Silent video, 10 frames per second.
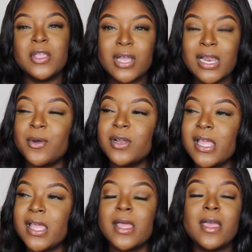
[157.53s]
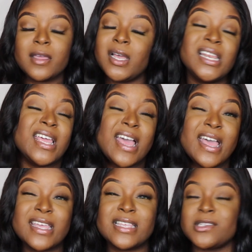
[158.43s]
you click on it, curly
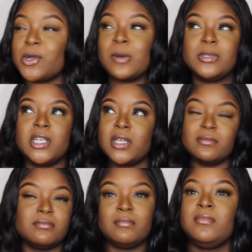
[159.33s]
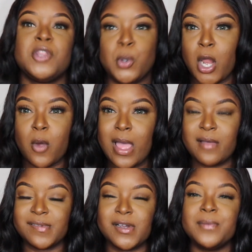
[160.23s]
hair is option 3 or
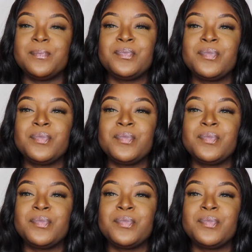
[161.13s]
whatever.